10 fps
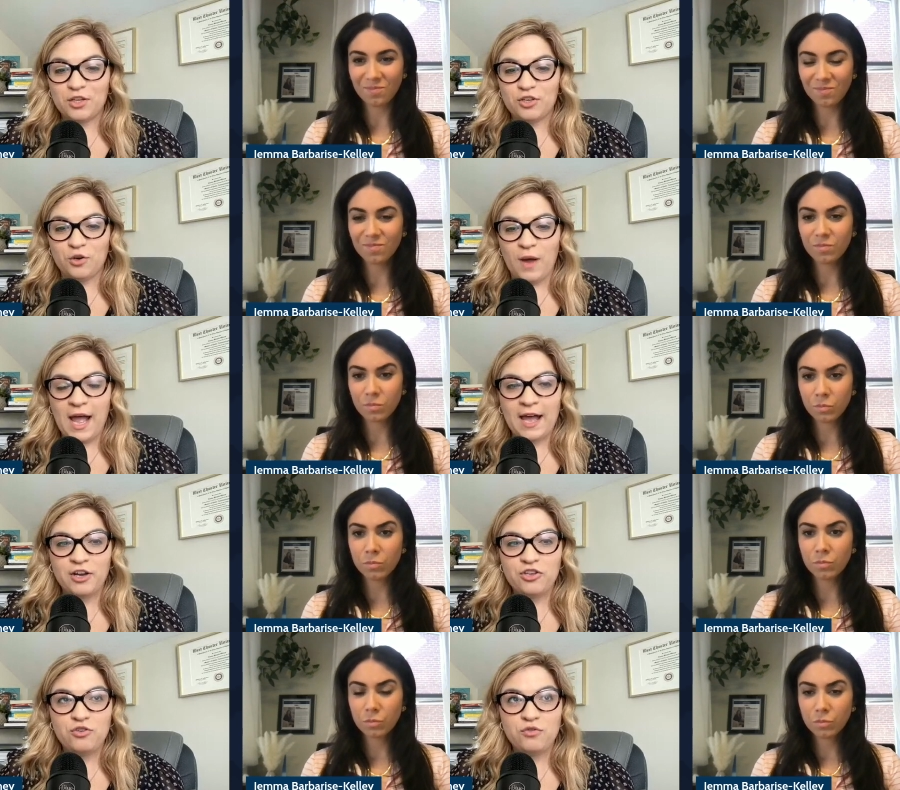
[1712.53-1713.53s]
Speaker 1: You know, how do
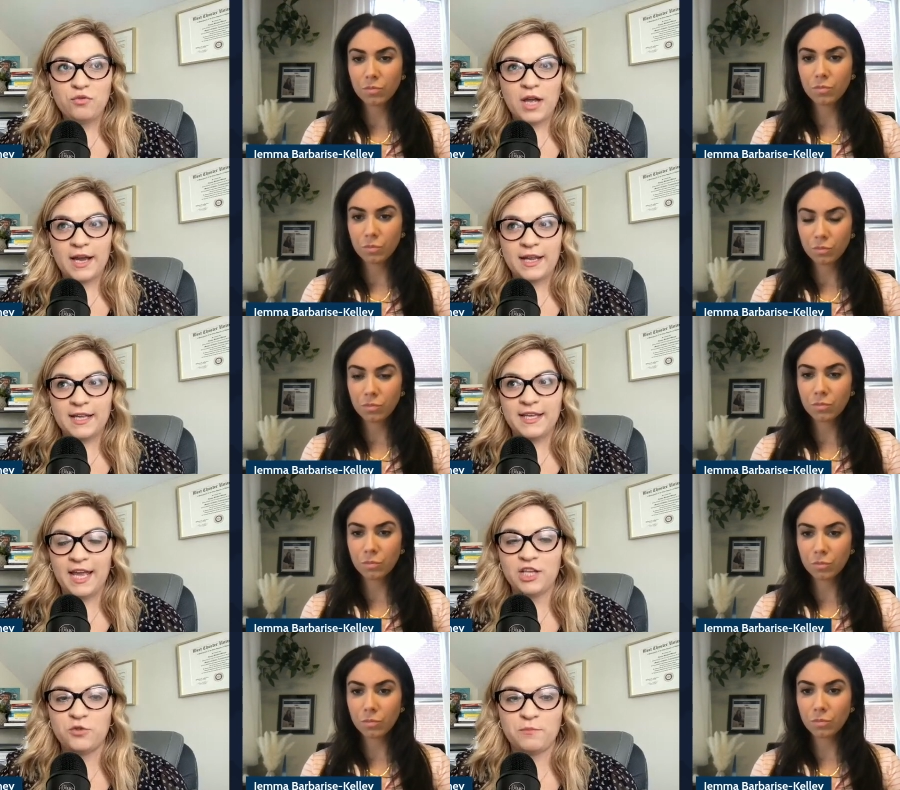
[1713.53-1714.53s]
you kind of
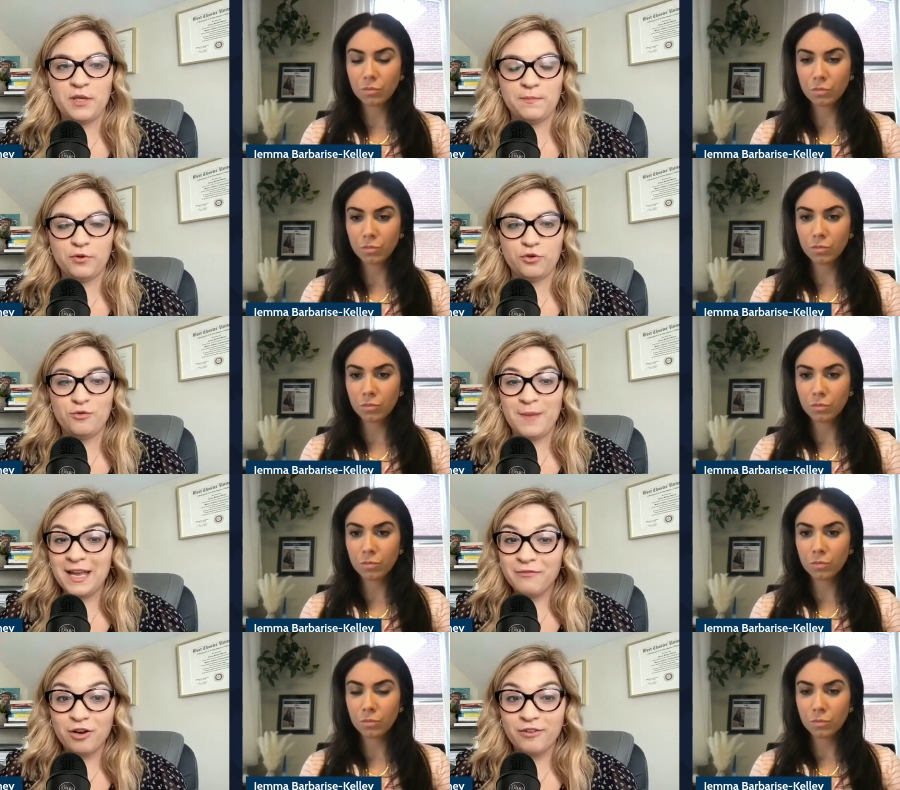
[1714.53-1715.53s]
engage with people who may
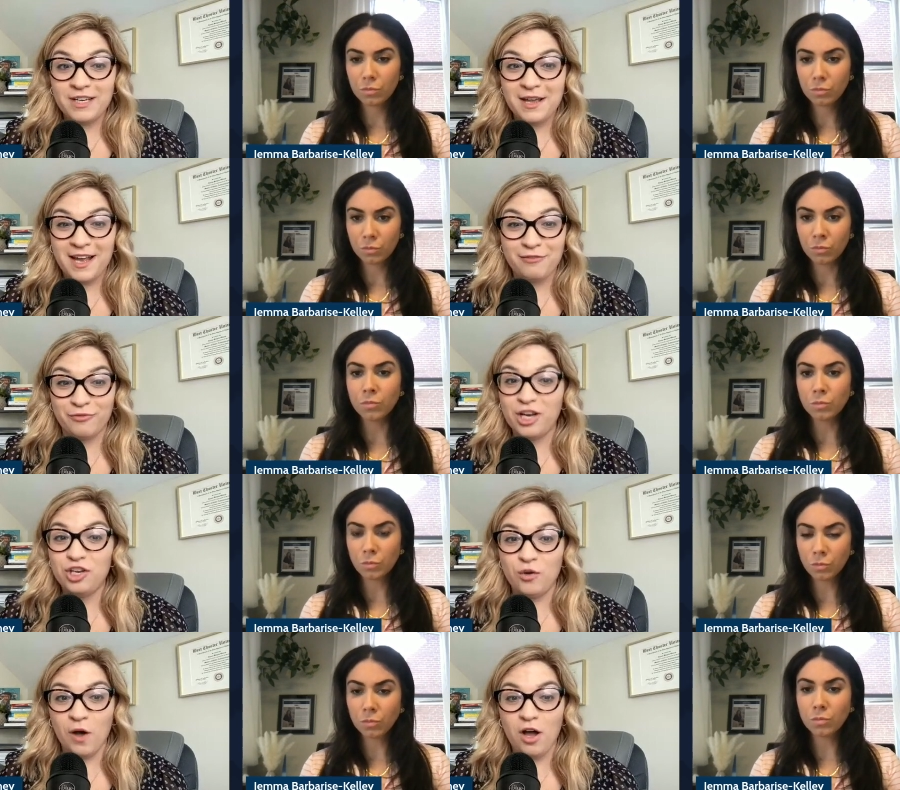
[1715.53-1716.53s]
have already kind of written
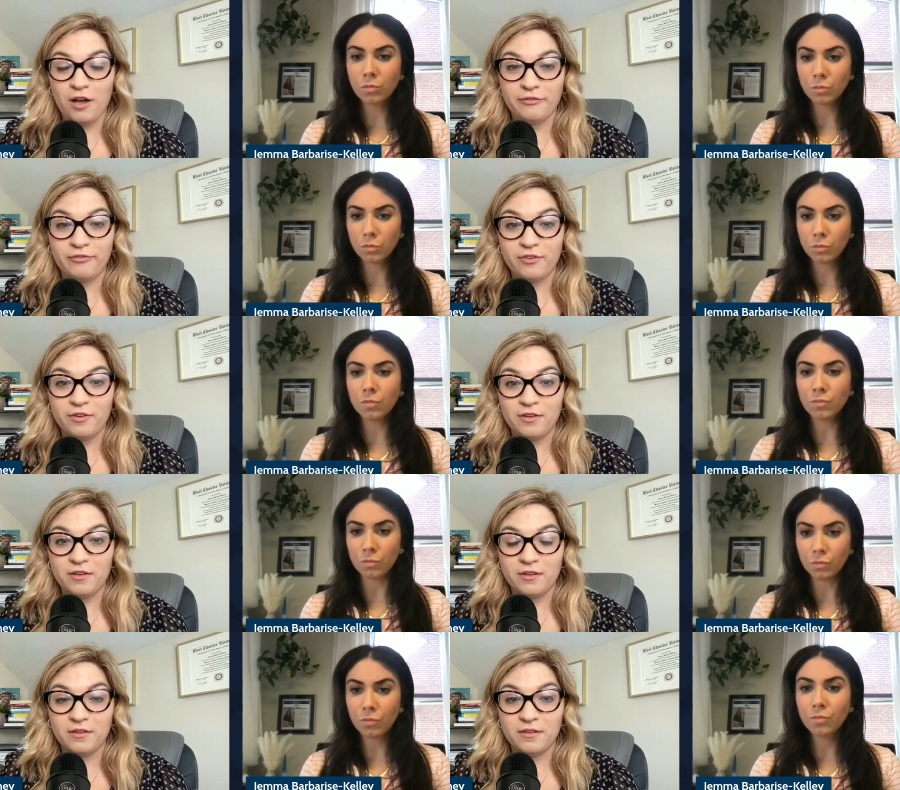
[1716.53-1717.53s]
you off?
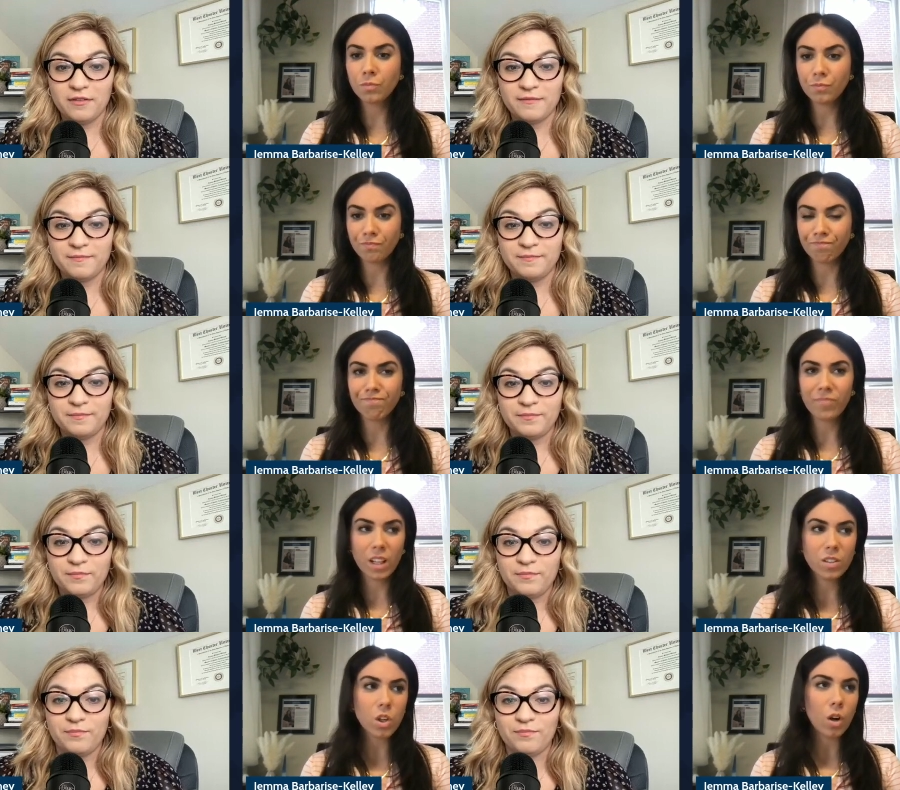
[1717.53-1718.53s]

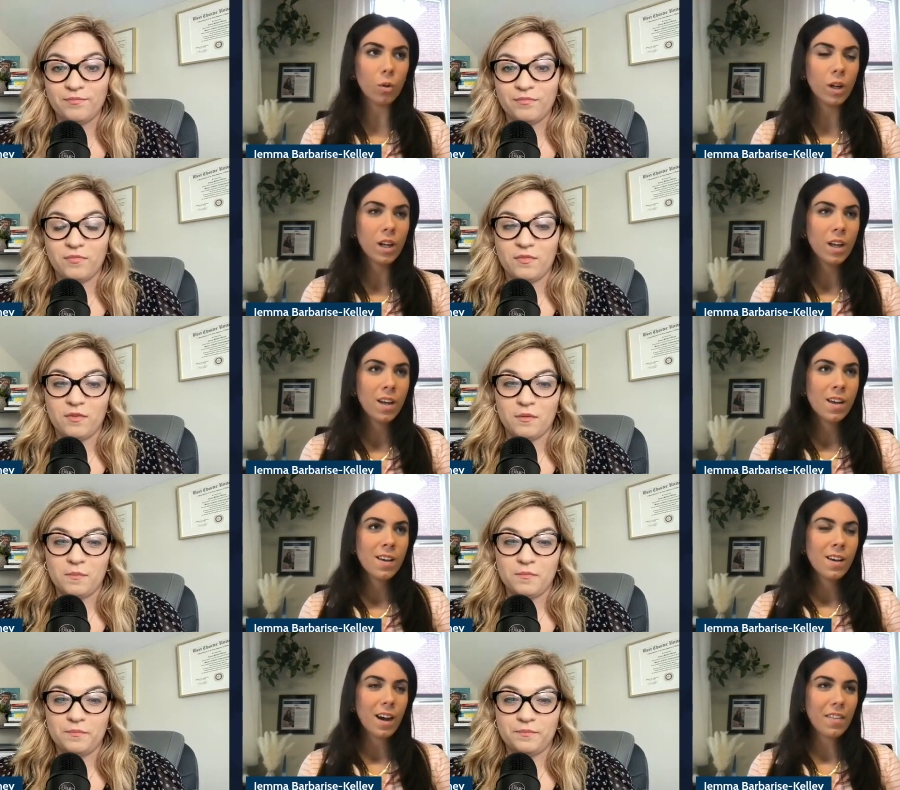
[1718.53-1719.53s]
Speaker 2: So
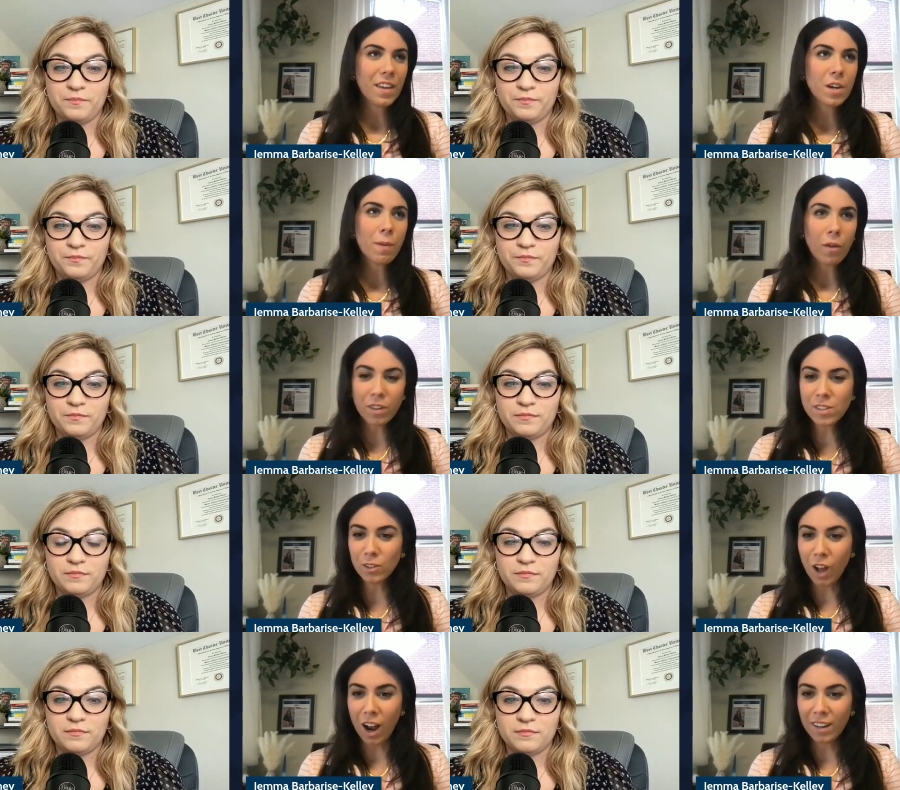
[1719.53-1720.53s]
I think about this a
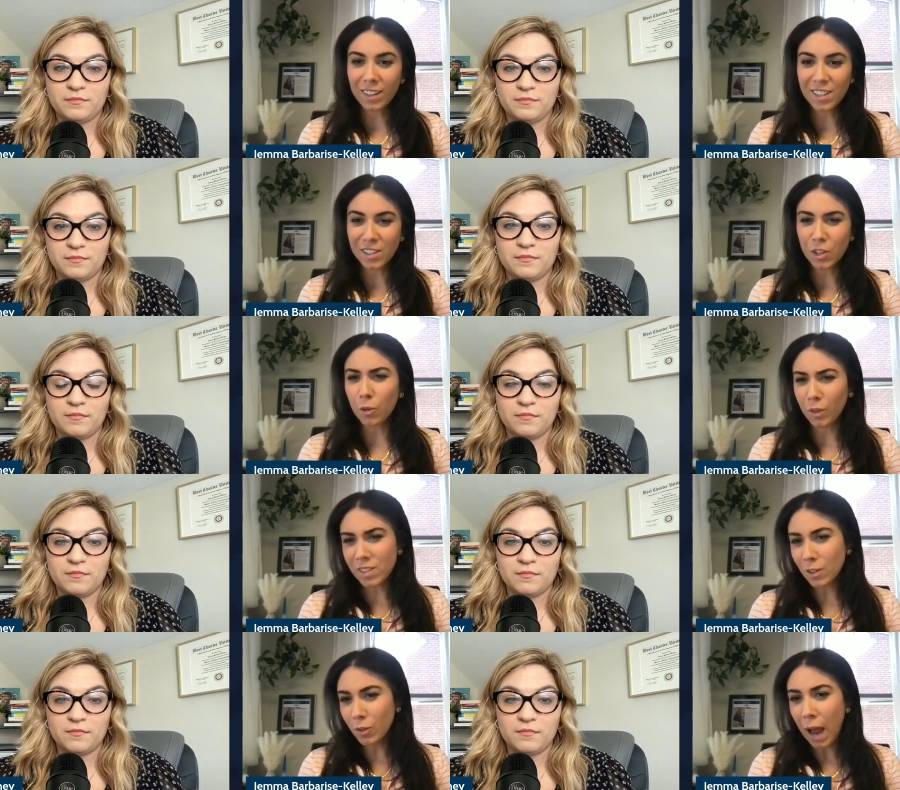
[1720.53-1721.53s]
lot because, you know, it
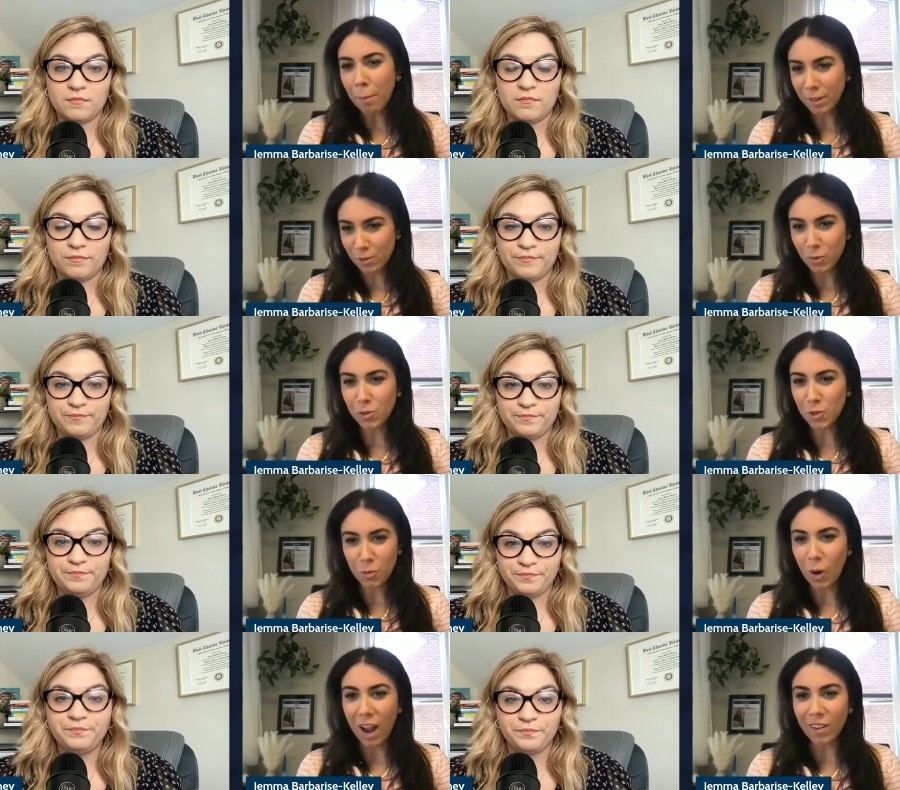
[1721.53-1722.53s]
still happens once in a
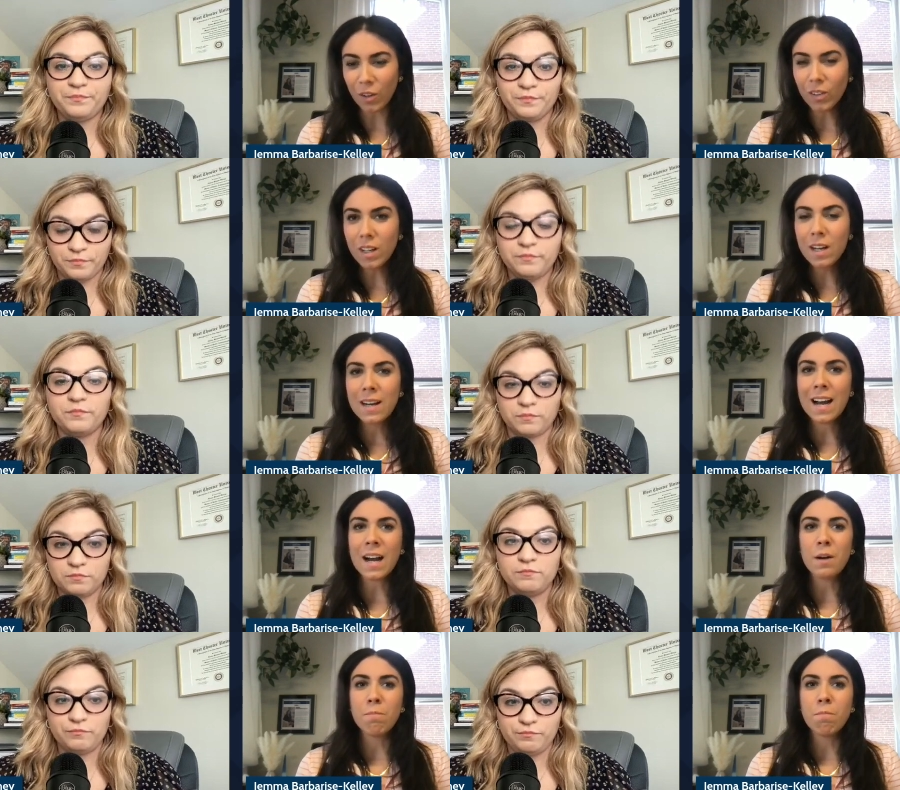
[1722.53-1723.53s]
while.
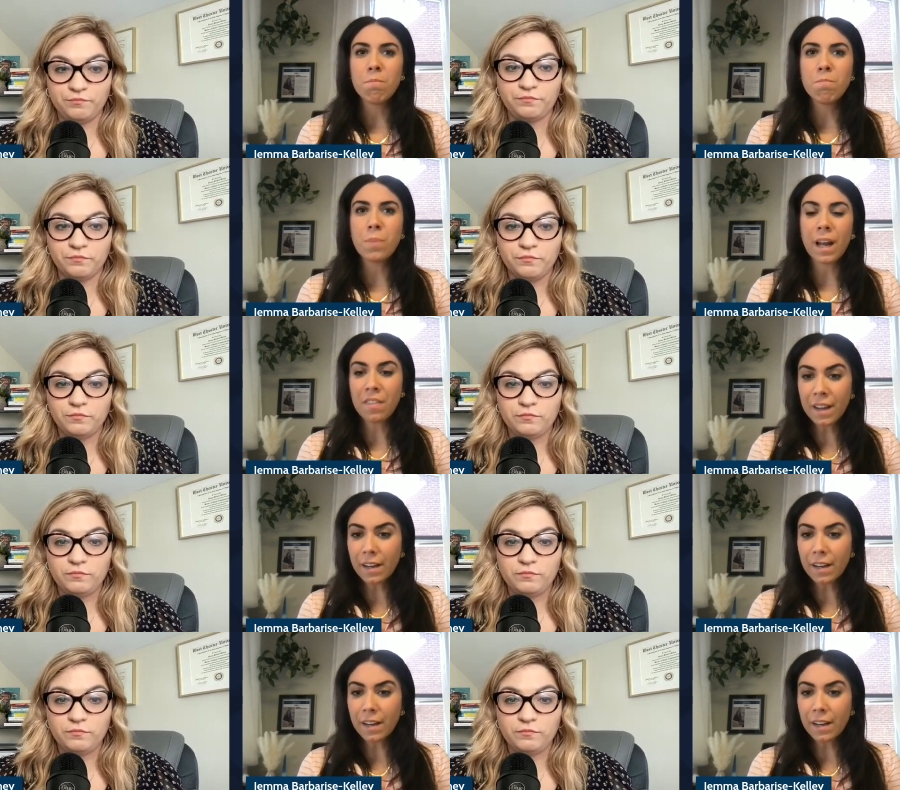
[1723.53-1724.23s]
But I think